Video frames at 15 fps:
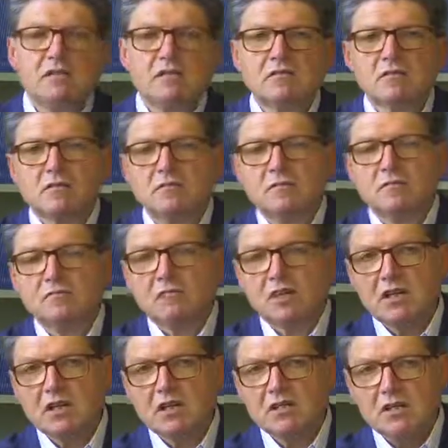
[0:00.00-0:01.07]
And when it comes
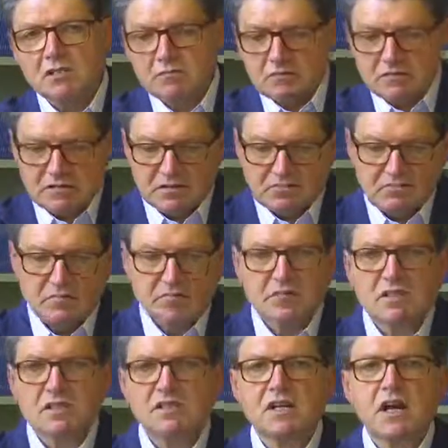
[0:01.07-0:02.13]
to helping
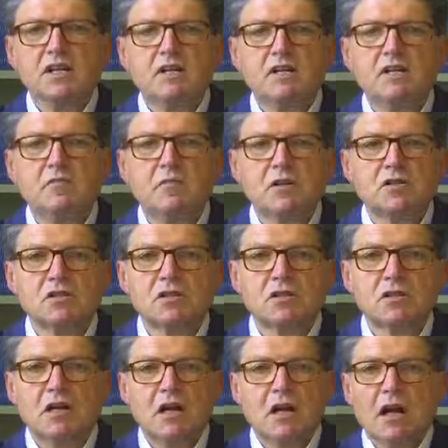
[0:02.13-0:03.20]
people who have
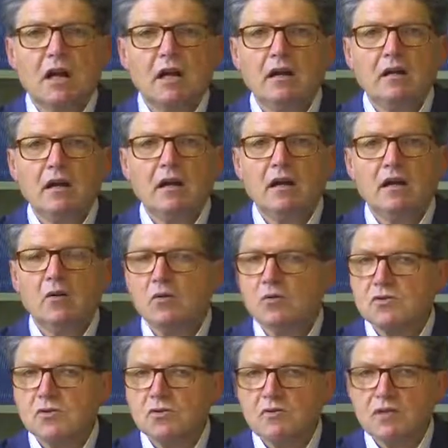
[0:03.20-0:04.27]
been
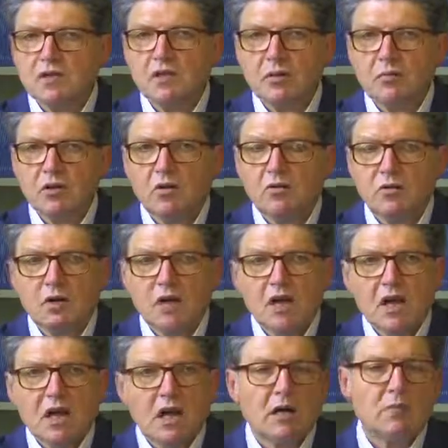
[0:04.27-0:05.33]
badly wounded in
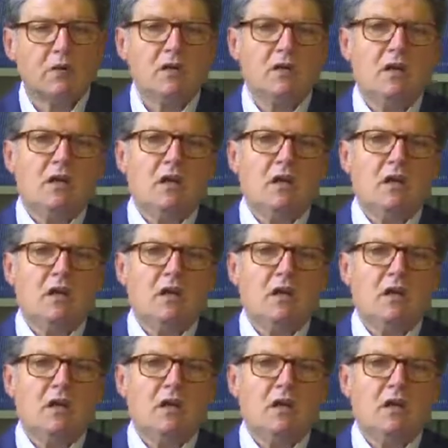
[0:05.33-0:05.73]
war,